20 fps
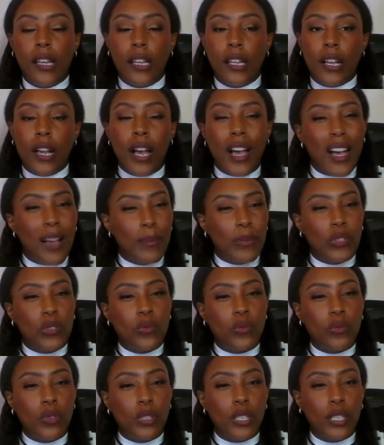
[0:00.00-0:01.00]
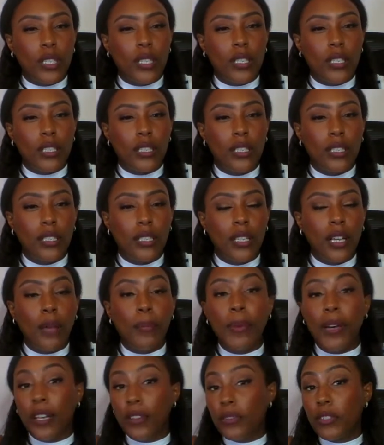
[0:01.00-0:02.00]
comps were
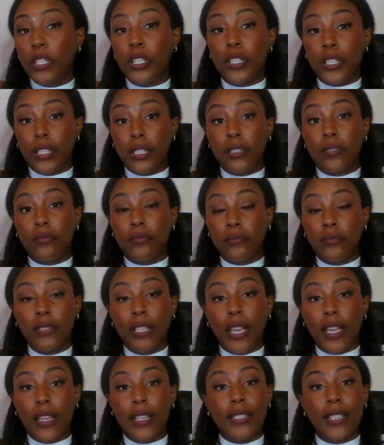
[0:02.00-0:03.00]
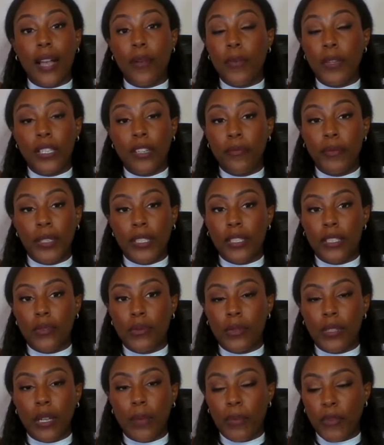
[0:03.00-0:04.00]
above 30, okay, because I wouldn't have picked
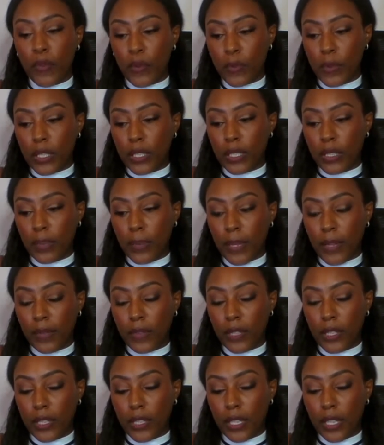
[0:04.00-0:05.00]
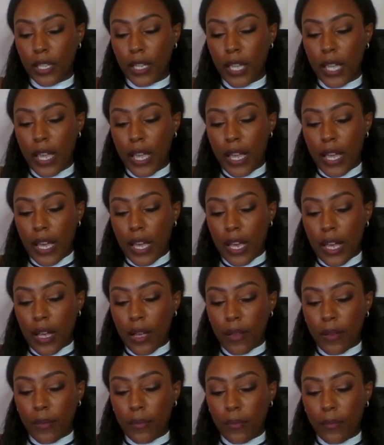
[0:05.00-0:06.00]
this one up if it wasn't above 30,
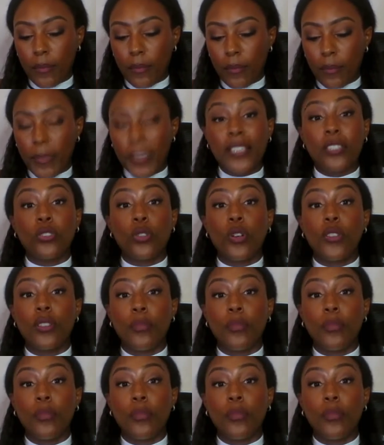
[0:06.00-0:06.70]
based on the